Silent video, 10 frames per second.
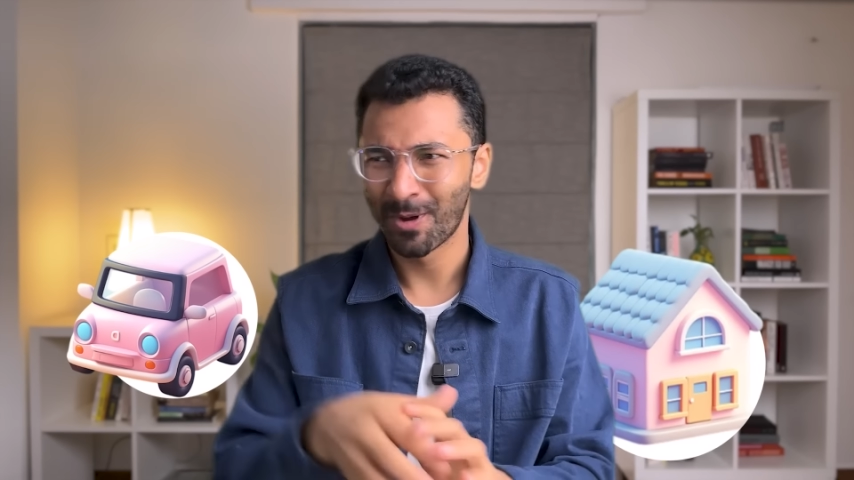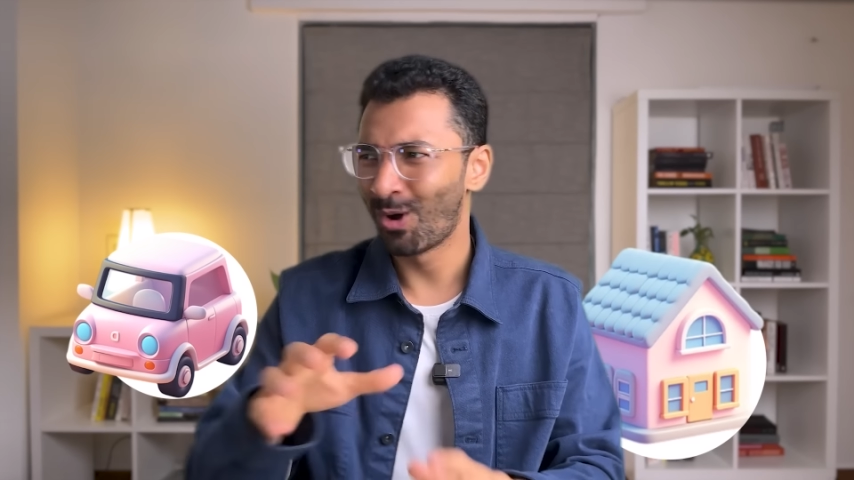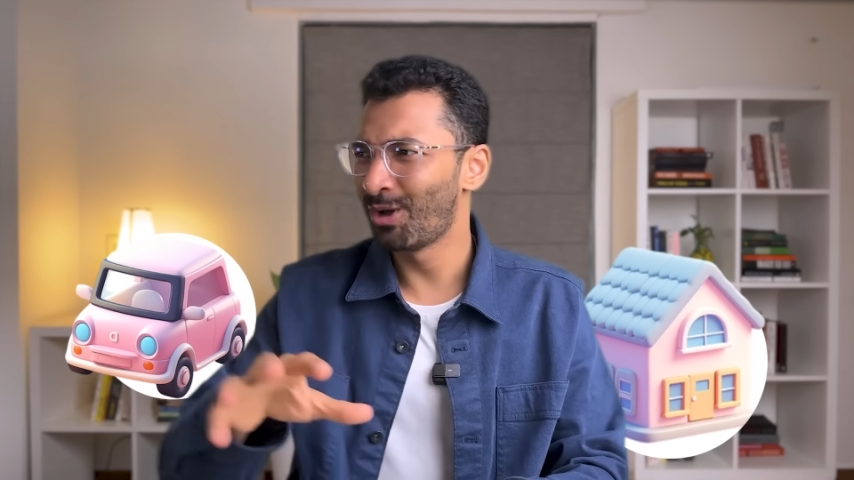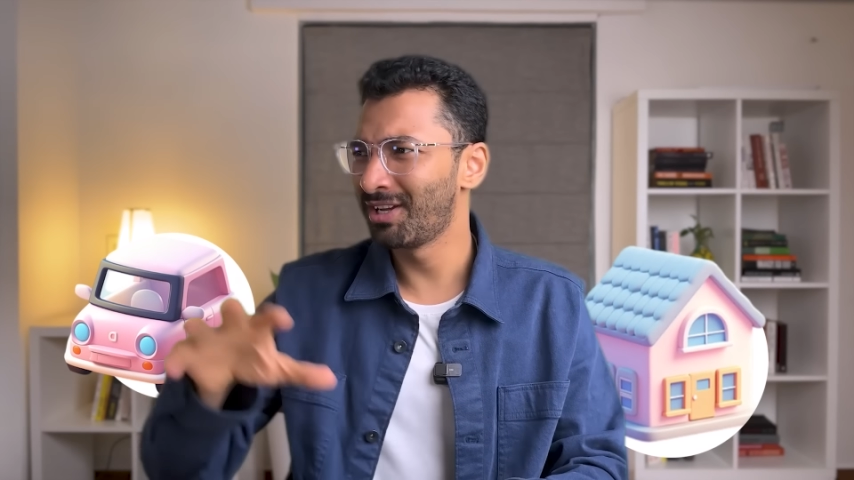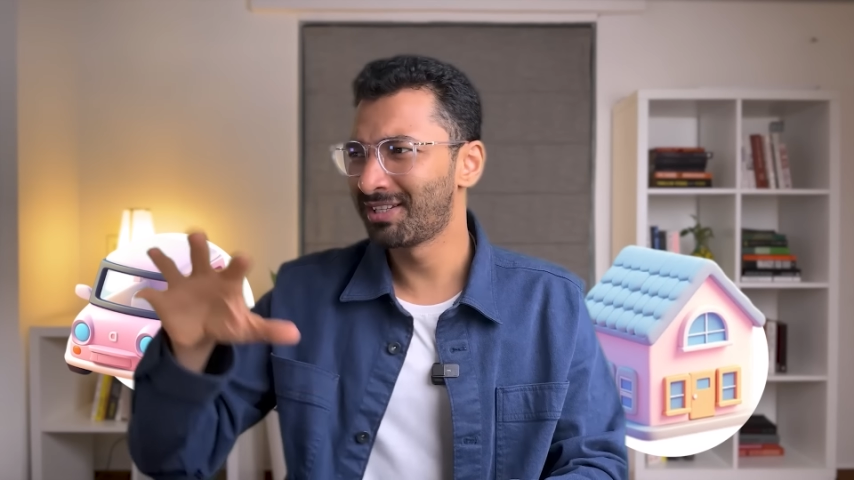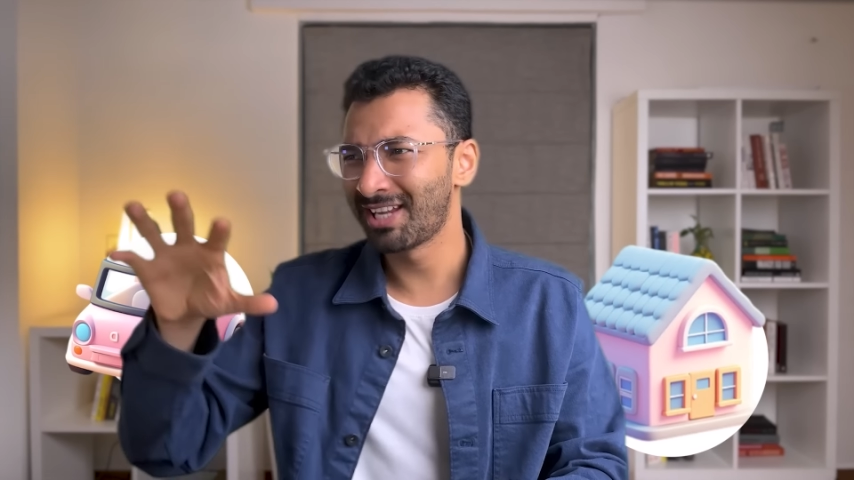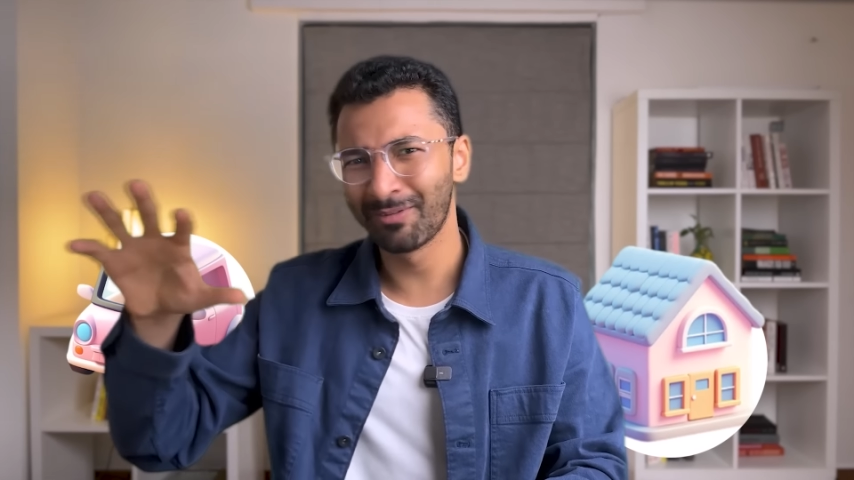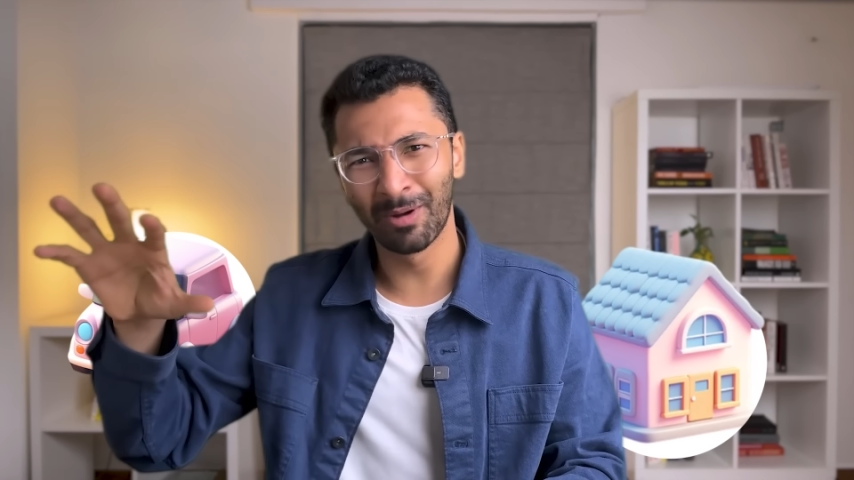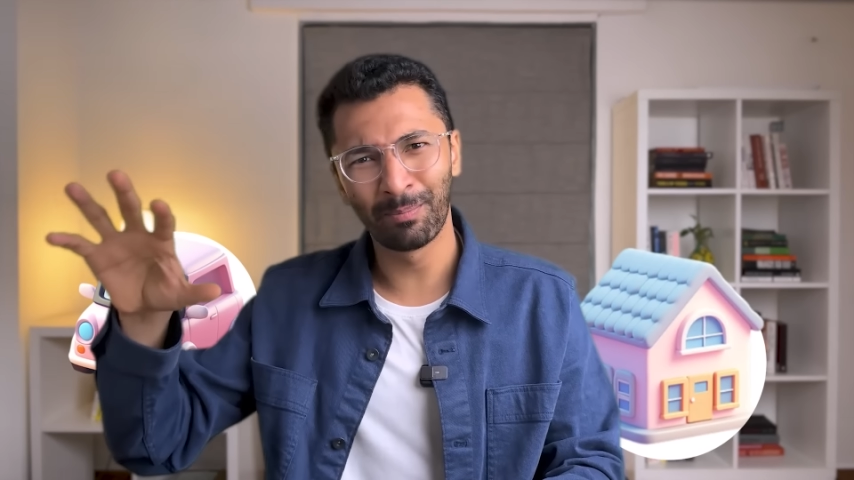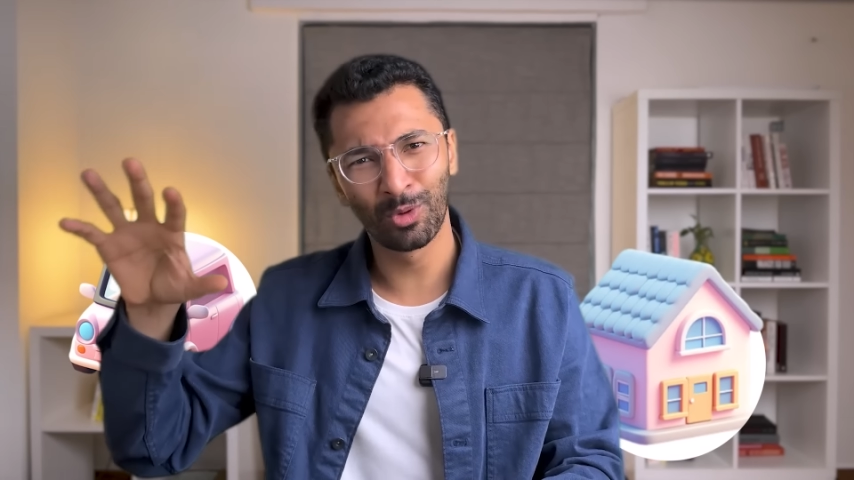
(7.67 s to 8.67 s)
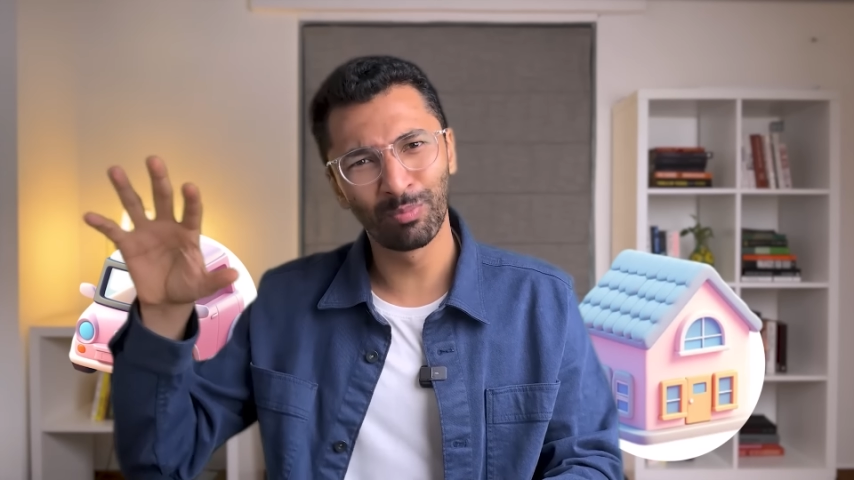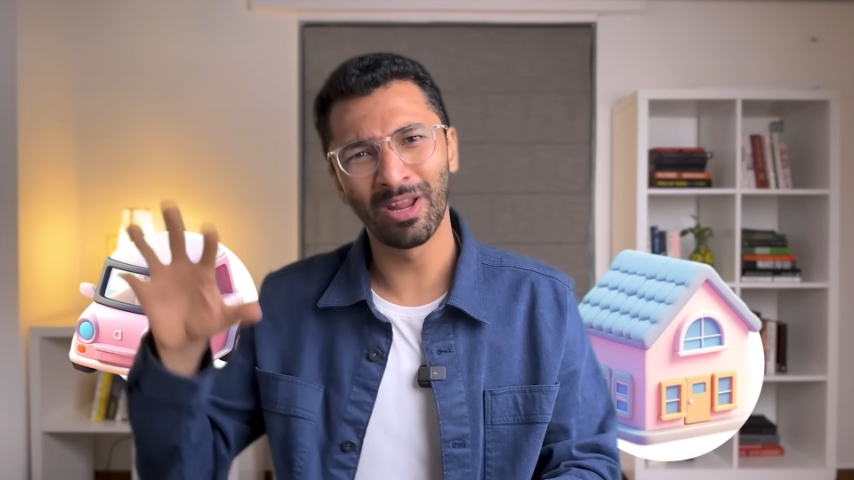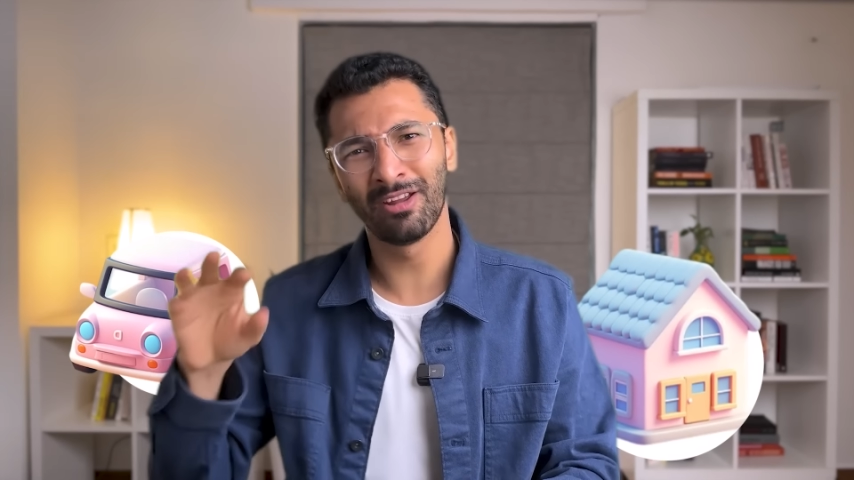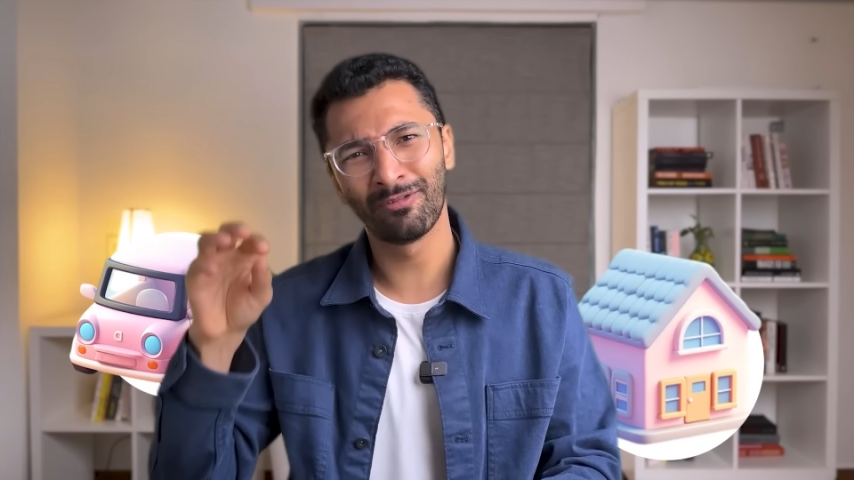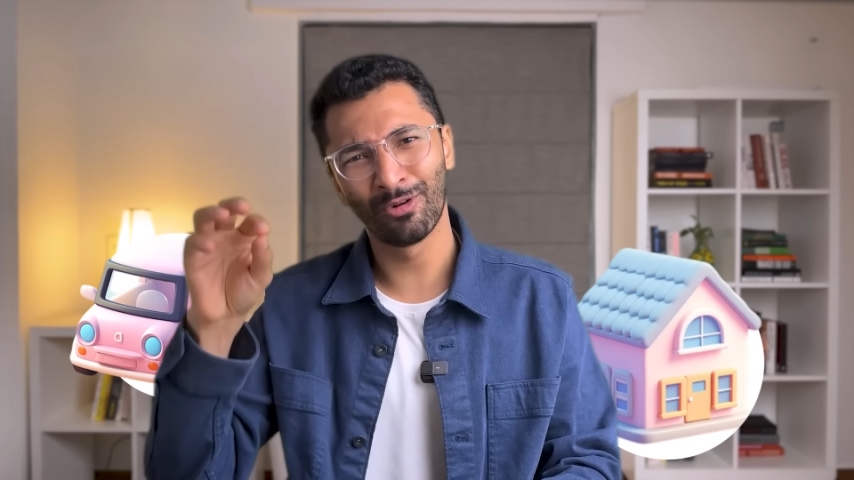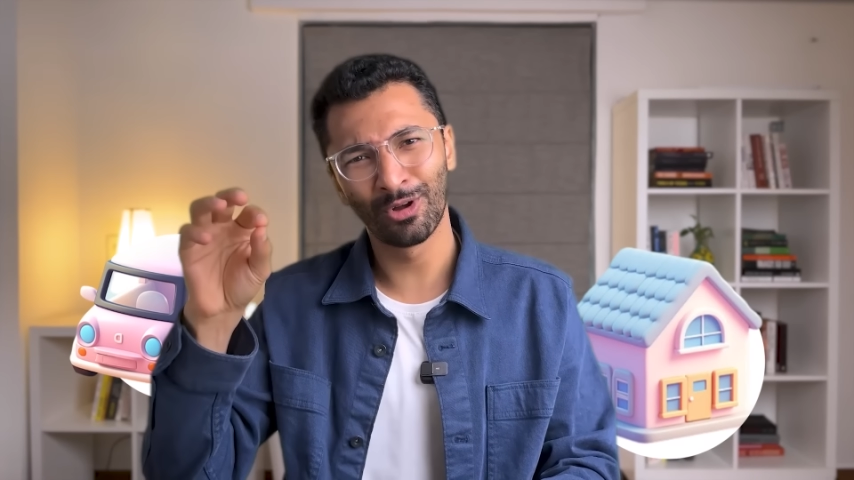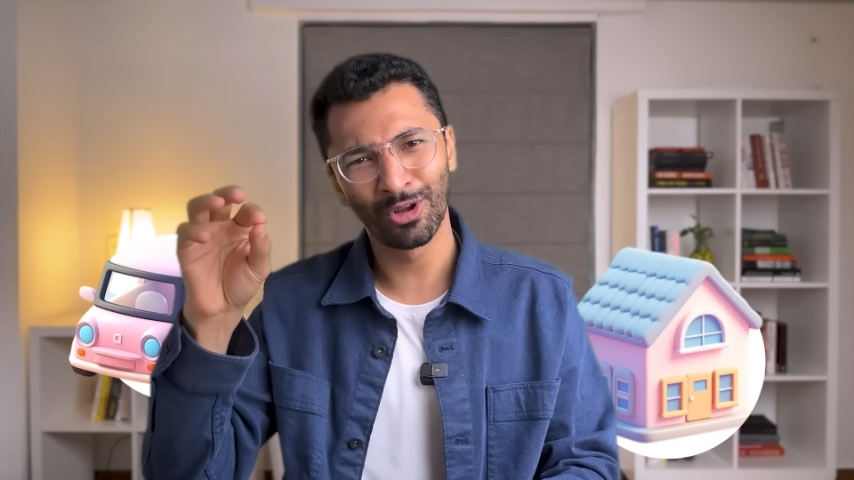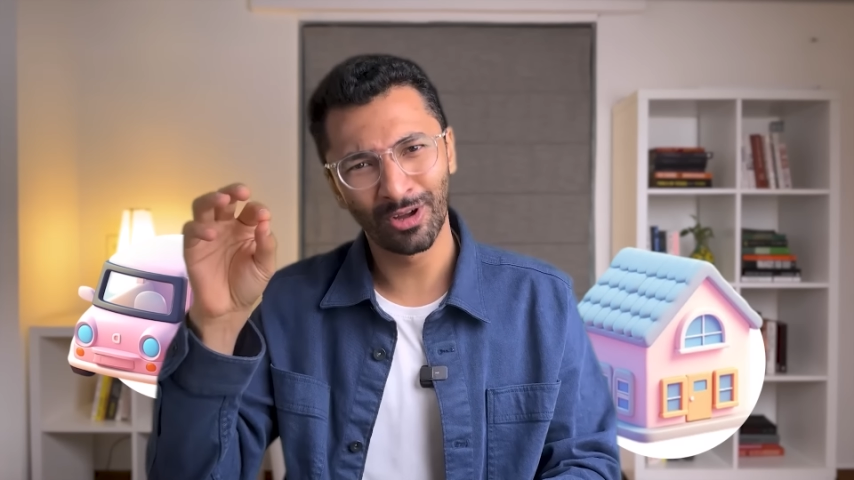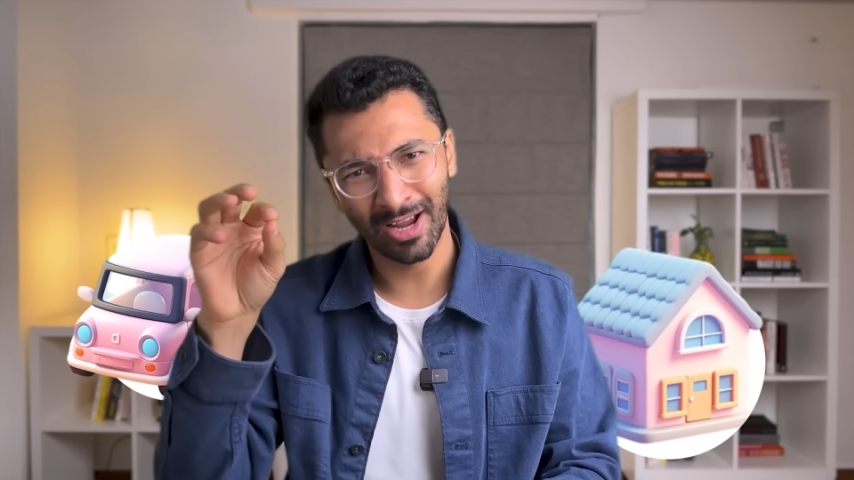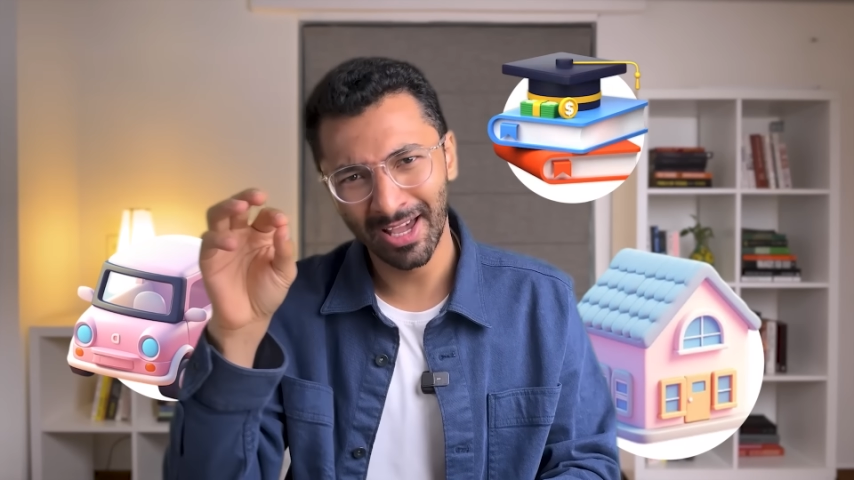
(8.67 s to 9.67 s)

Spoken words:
or save up to pay for your